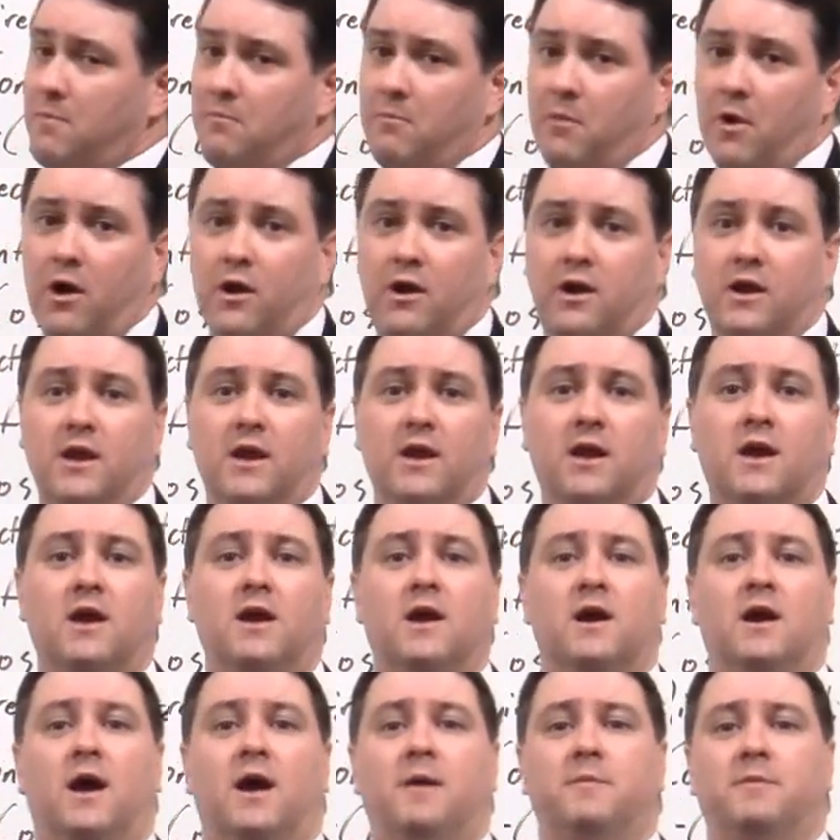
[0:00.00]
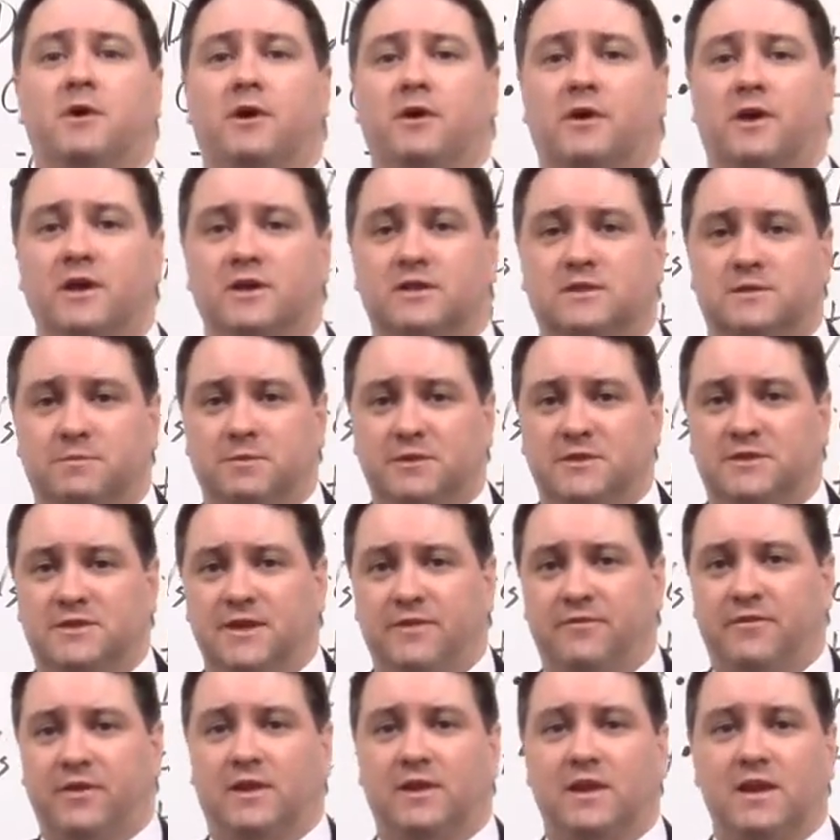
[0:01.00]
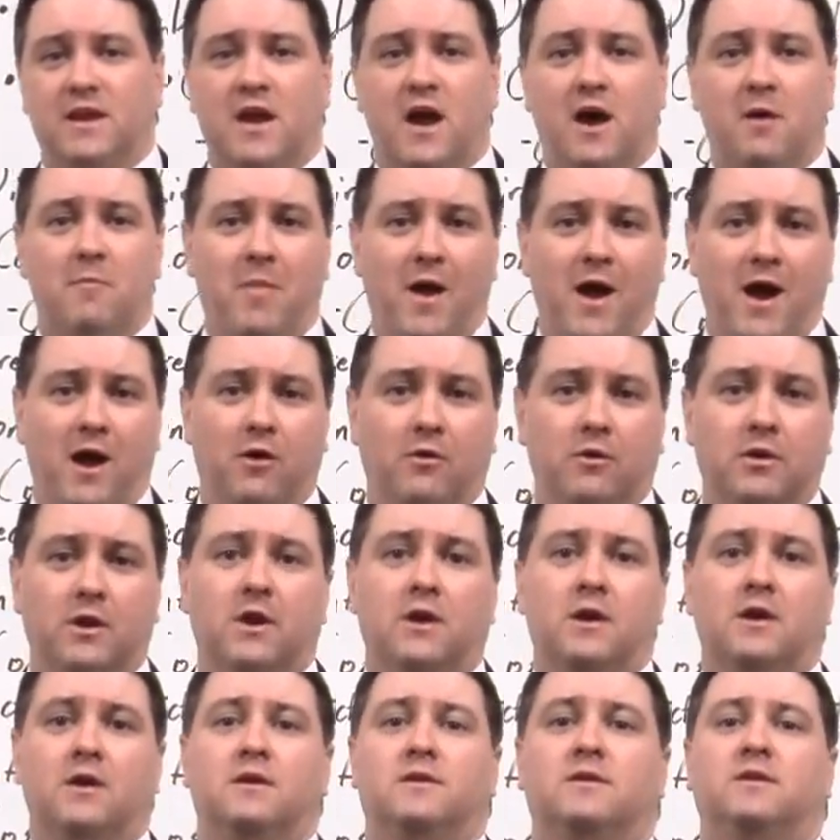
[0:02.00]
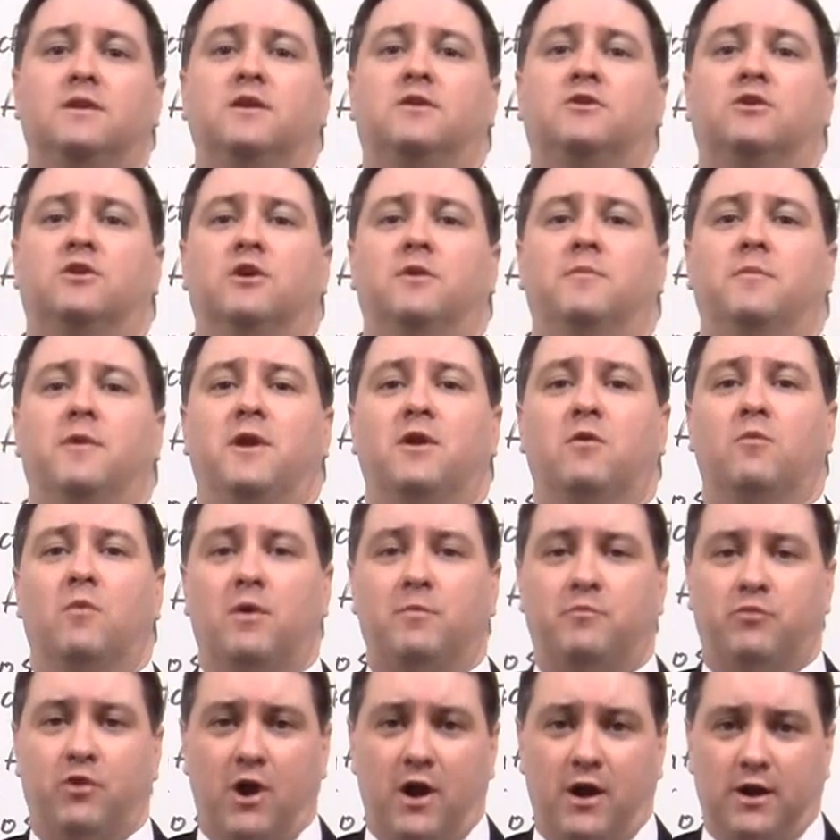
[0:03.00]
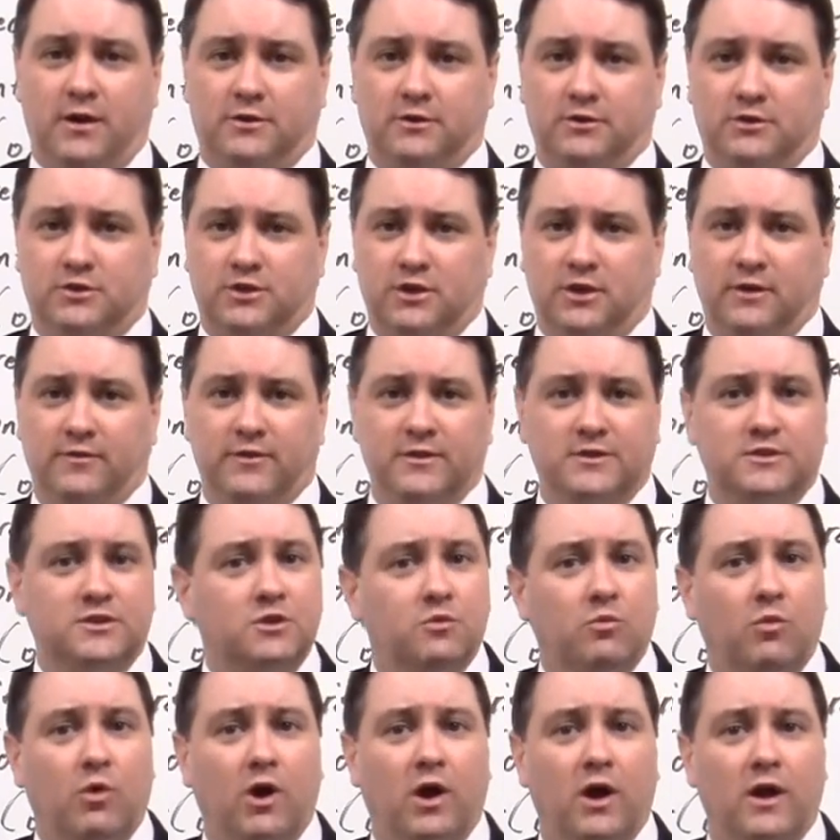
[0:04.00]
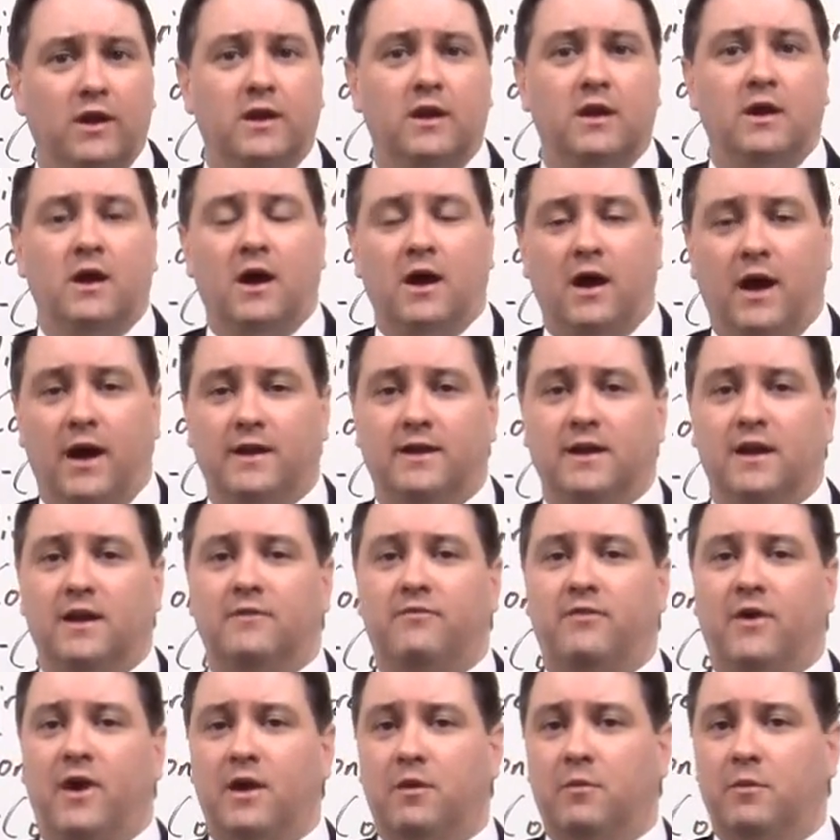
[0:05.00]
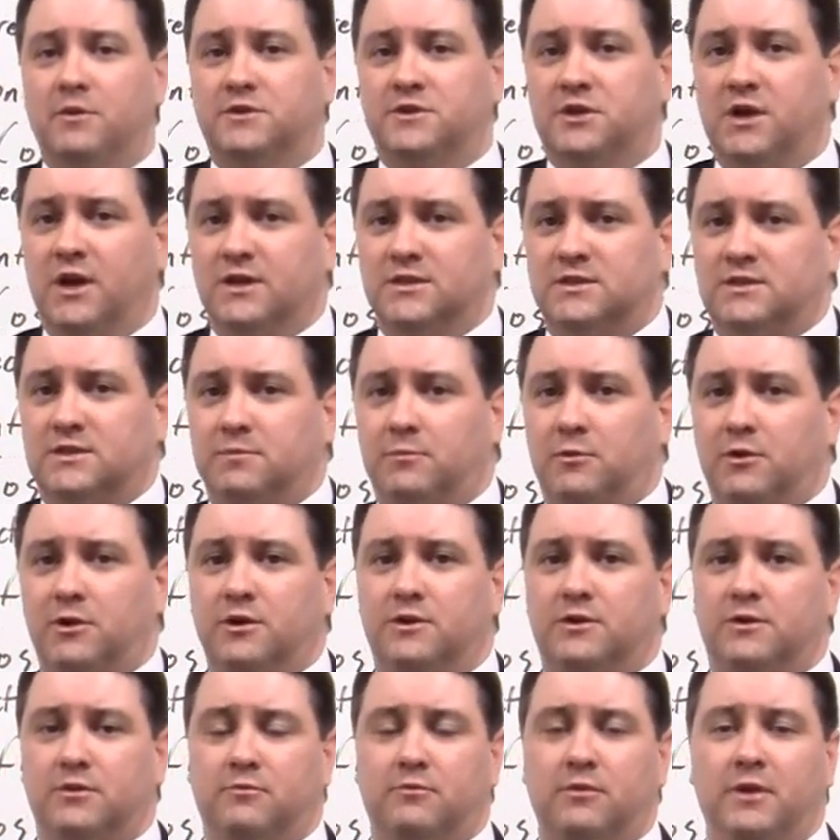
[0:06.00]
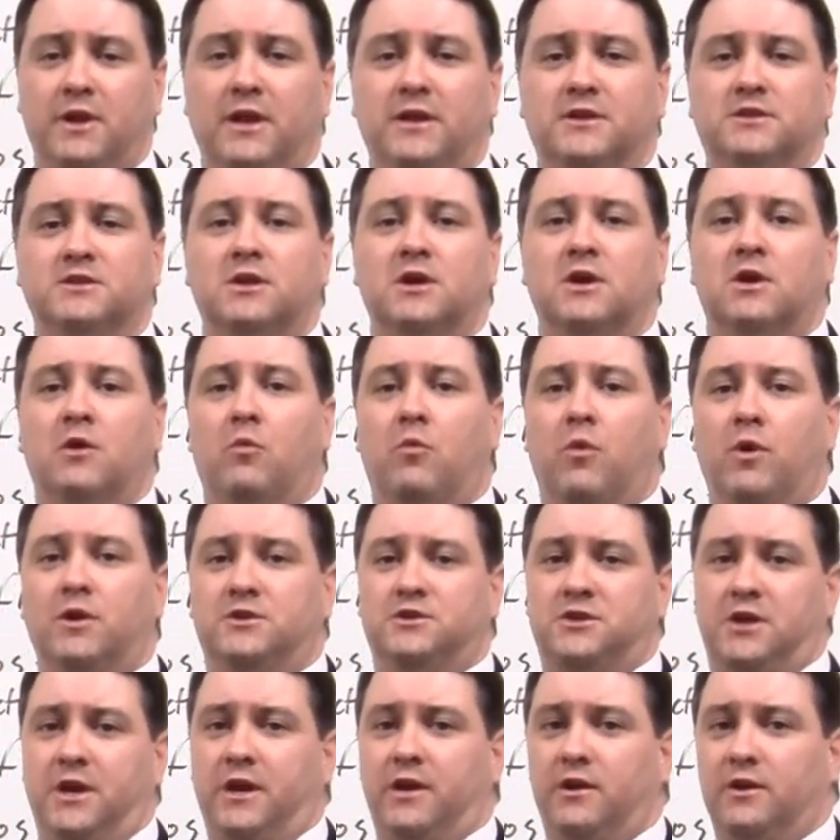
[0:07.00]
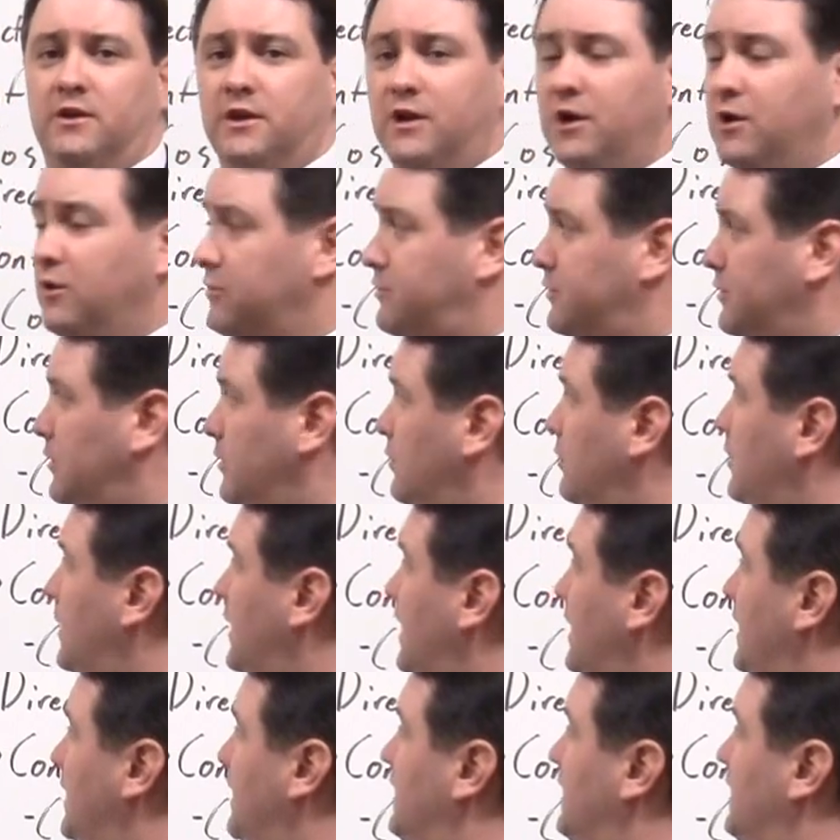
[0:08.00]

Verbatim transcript: about marketing, I'm talking specifically about determining what product or service you want, identifying which customer to reach, what channel to go through.